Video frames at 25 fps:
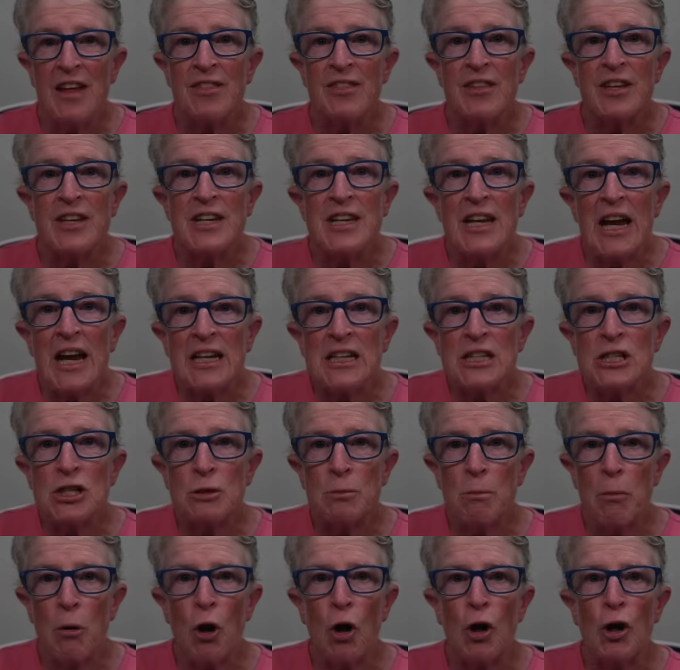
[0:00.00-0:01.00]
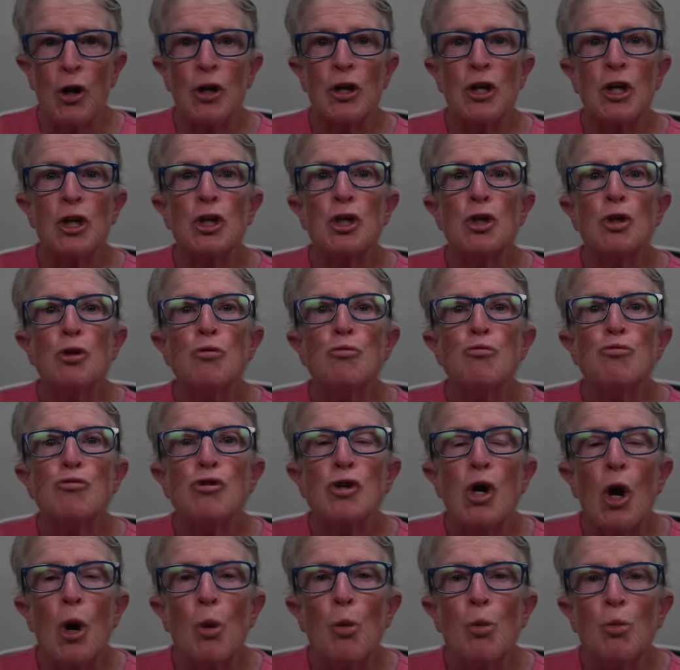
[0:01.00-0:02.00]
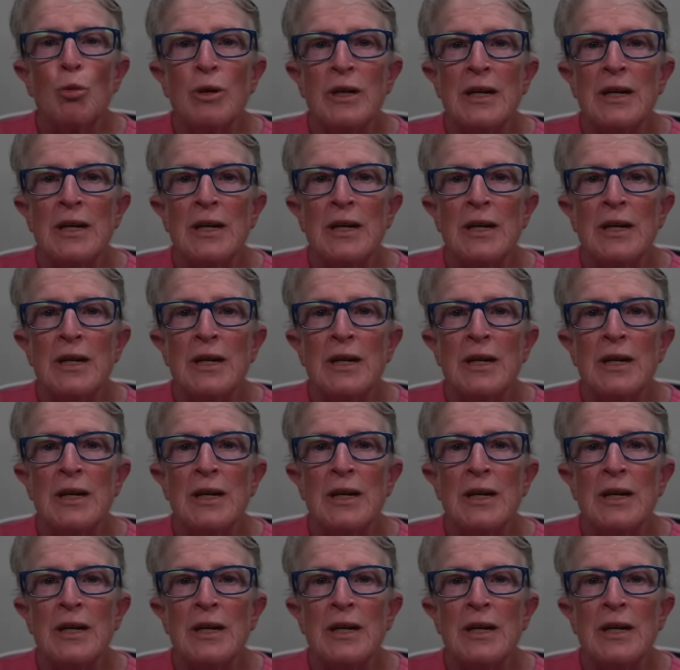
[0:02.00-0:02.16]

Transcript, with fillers: The nice part, you don't